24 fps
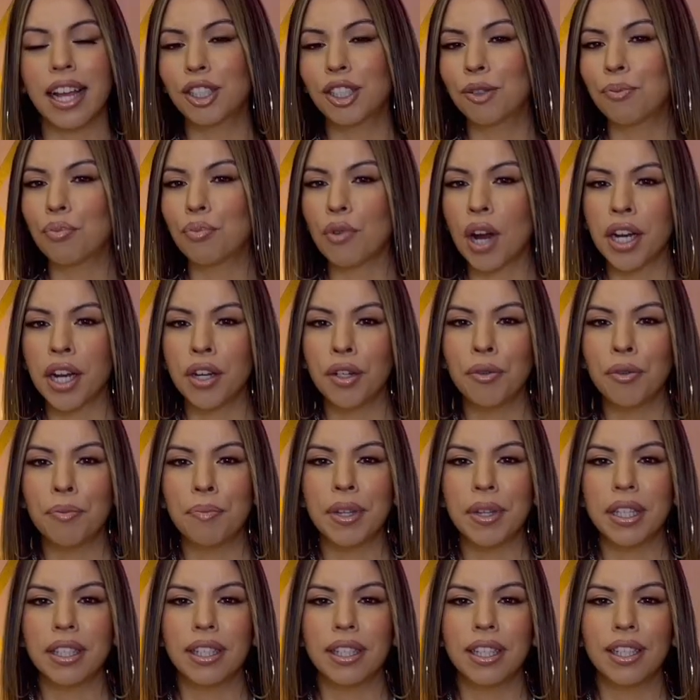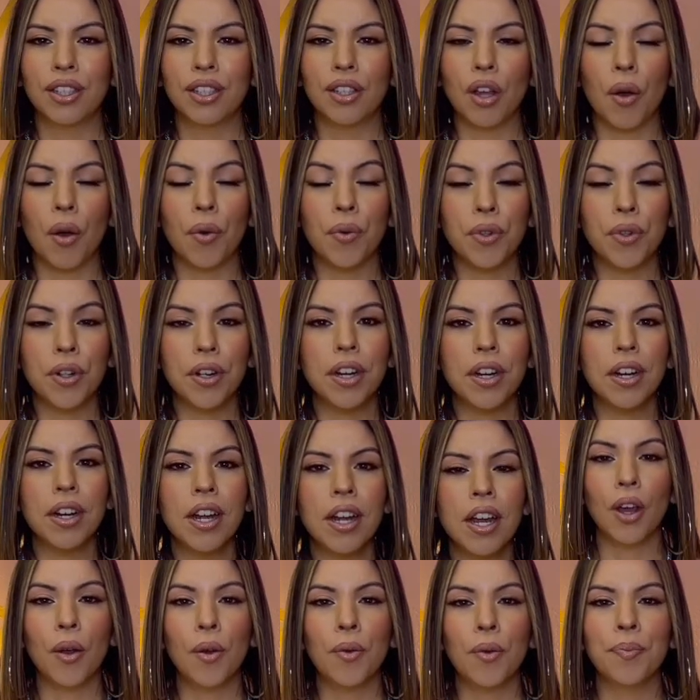/ brand new business owner.
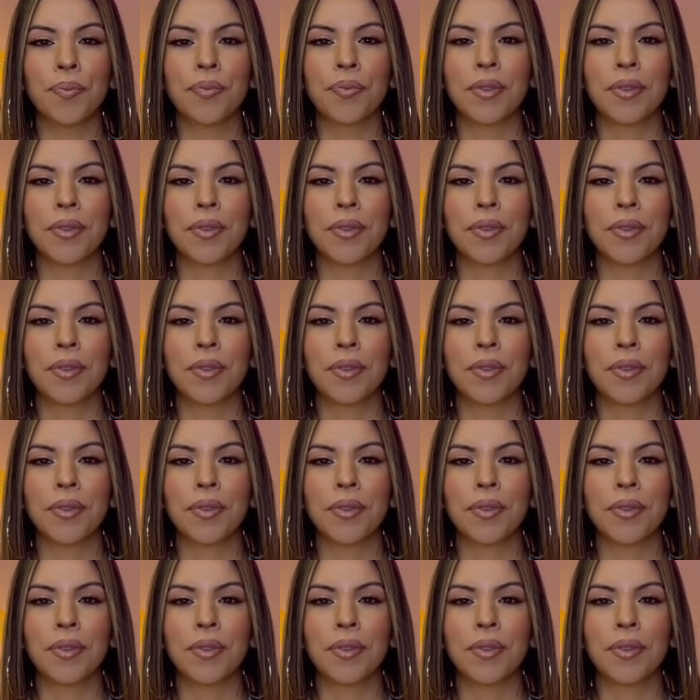So